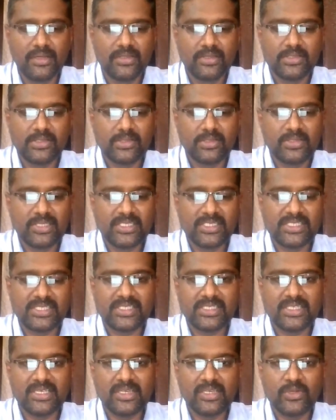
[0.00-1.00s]
So this
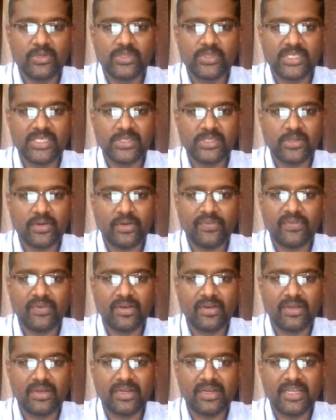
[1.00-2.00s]
is the usage of
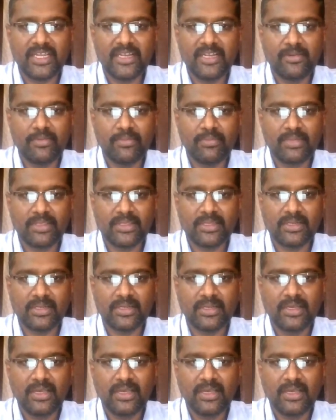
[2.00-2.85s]
read method.